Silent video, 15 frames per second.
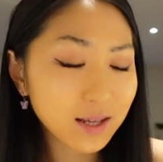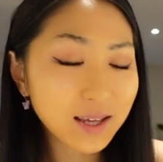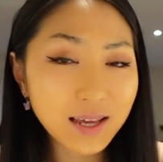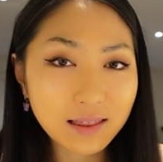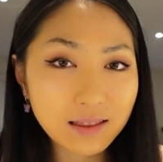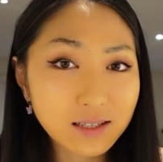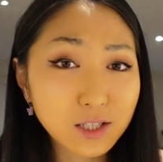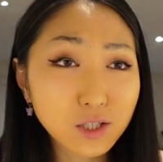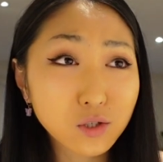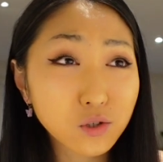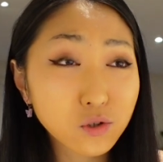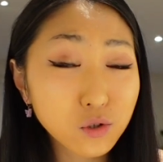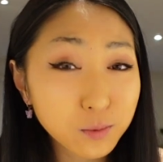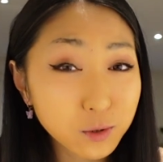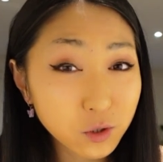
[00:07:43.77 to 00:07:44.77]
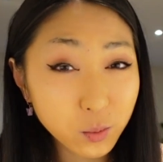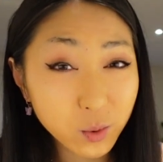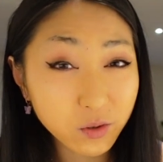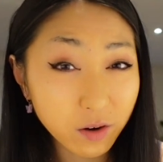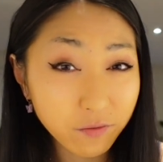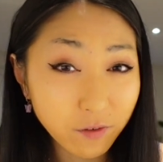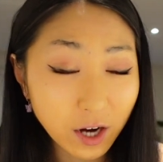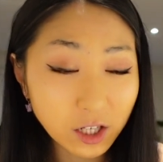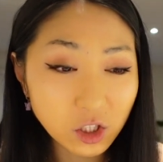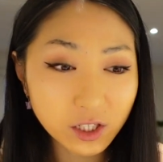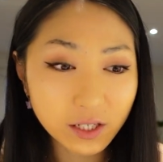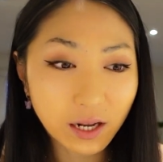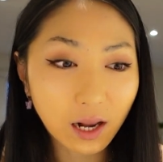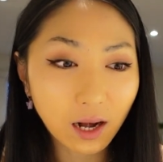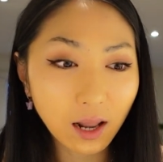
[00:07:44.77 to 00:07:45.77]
Again, this is super, super refreshing.